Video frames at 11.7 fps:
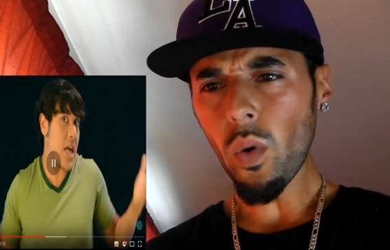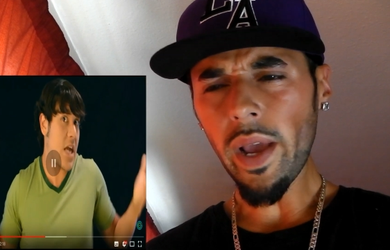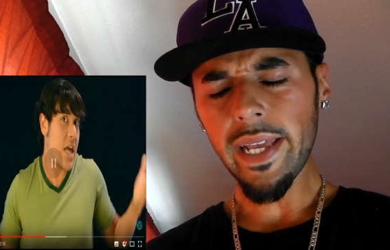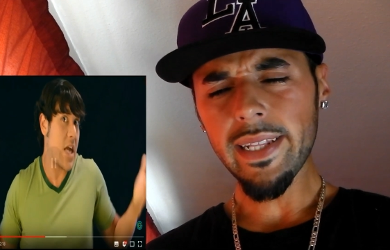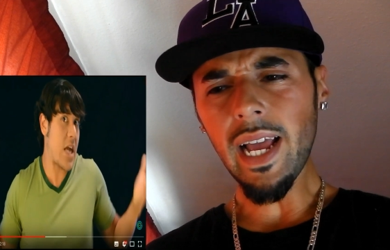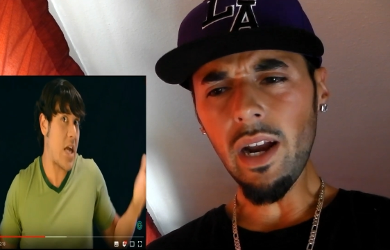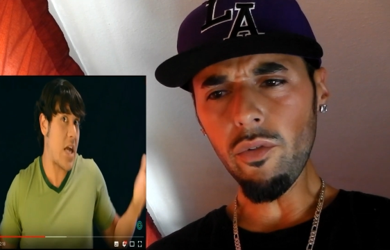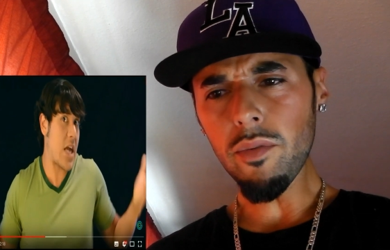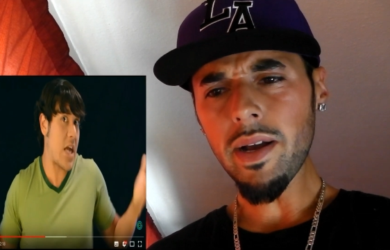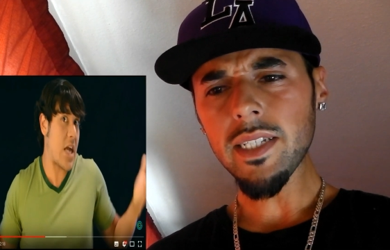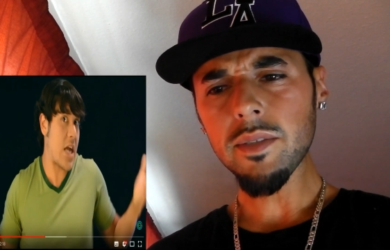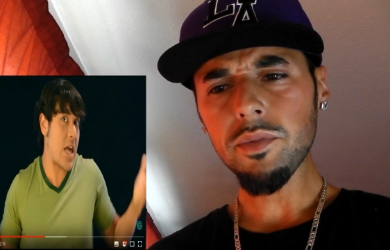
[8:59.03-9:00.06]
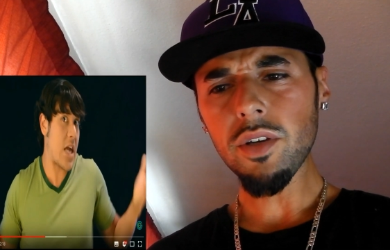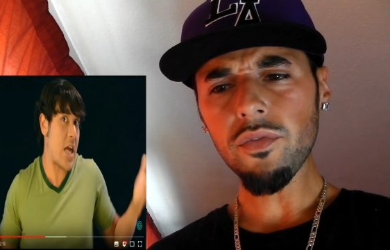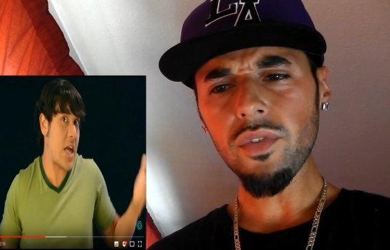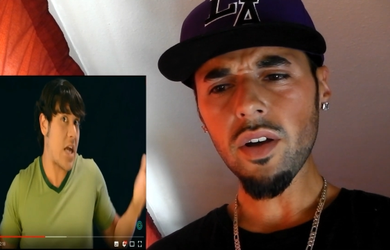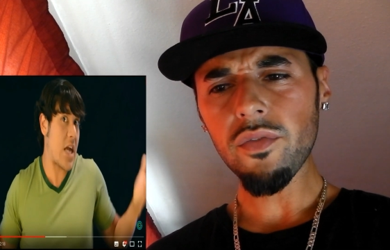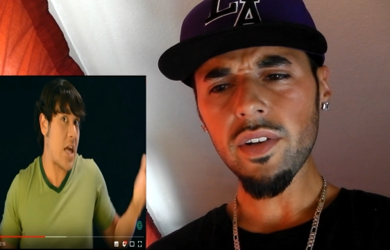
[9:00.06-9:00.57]
Speaker 1: Wait, that reminds me of
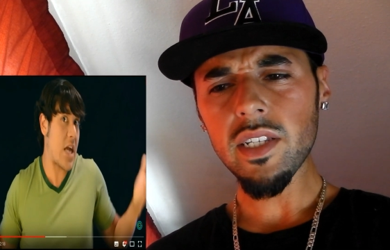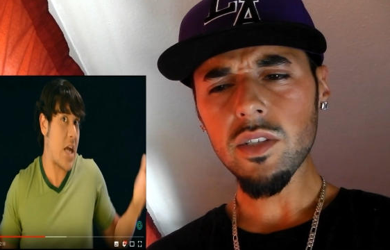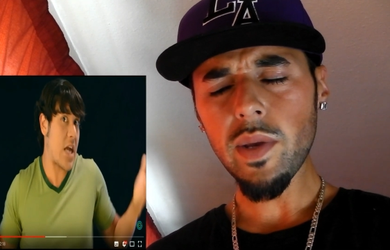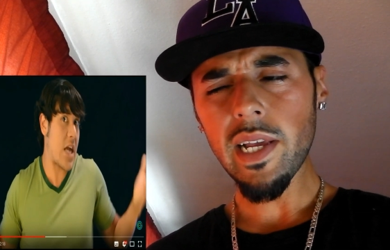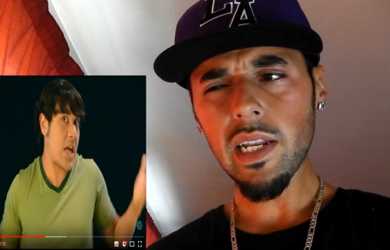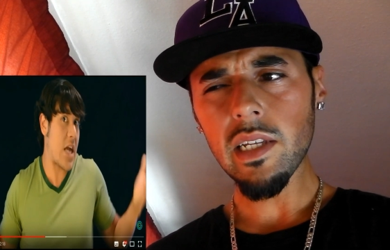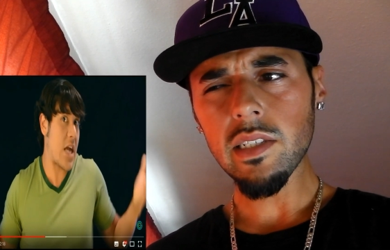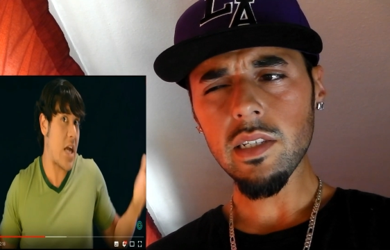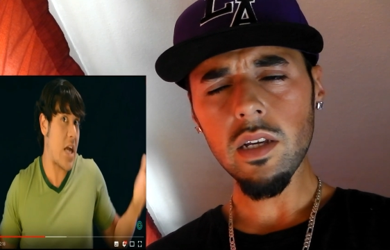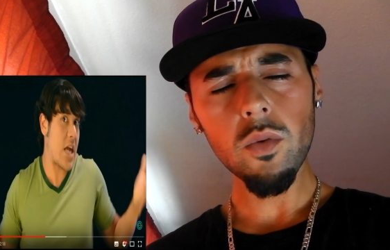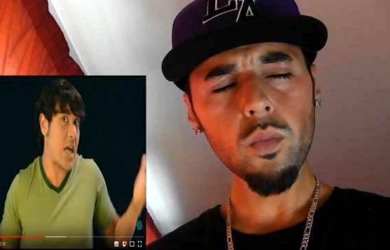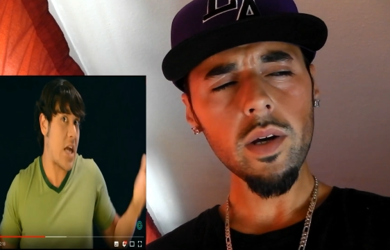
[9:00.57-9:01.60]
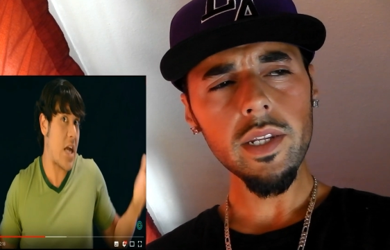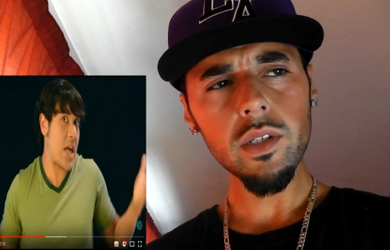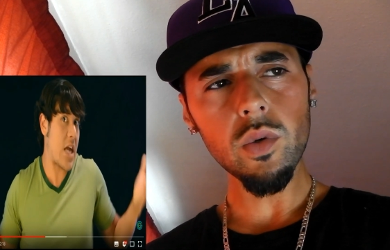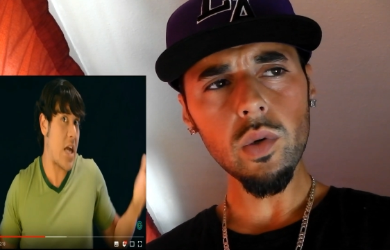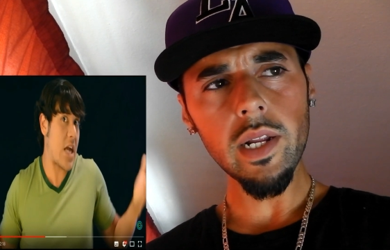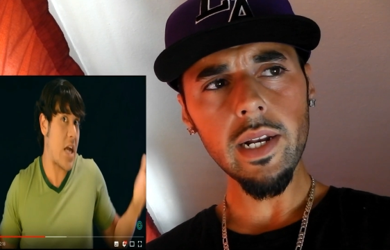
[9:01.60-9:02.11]
uh, Venezuela's, uh, what do you
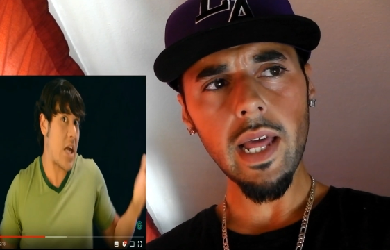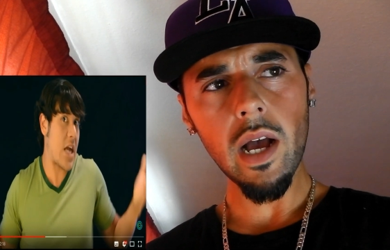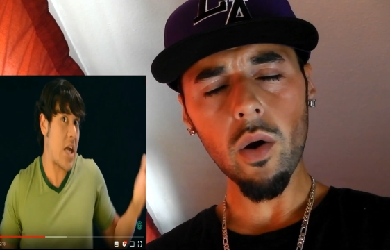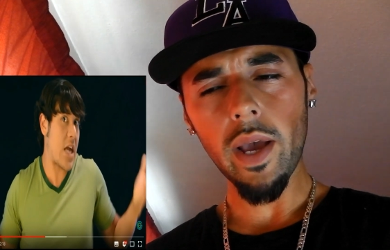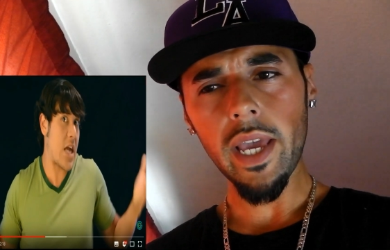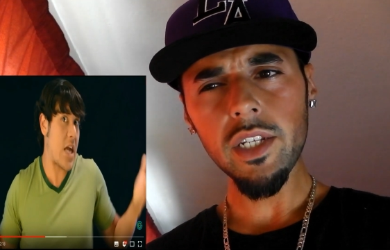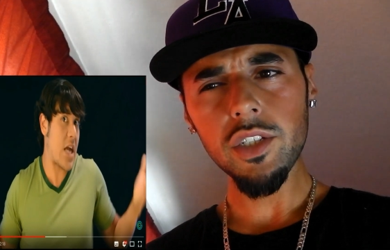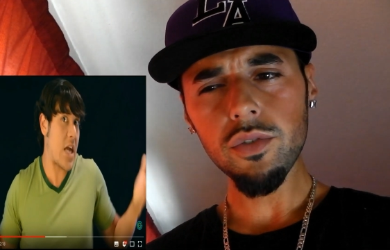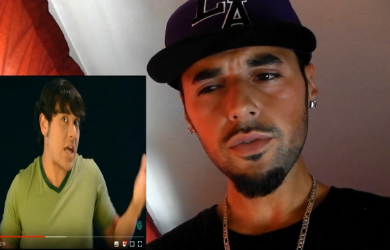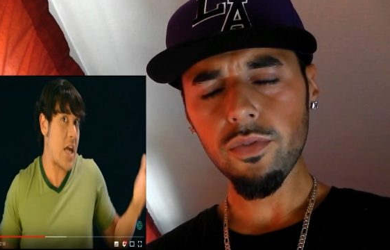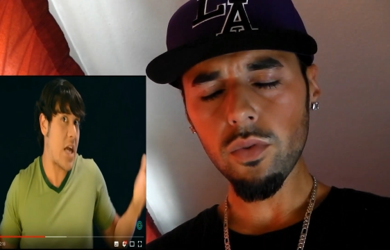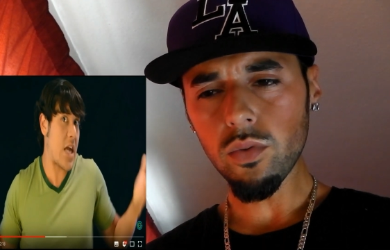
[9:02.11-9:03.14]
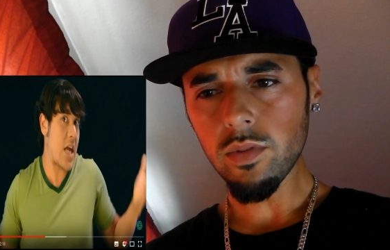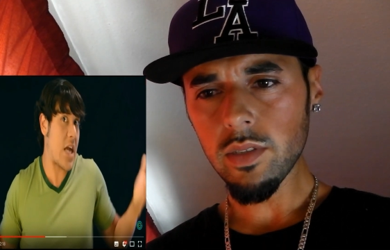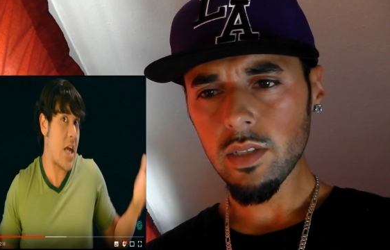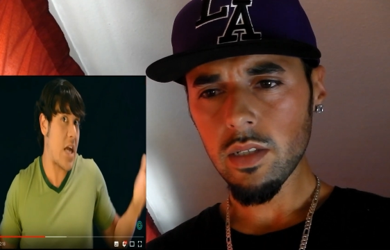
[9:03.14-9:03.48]
call it now, Angel Falls?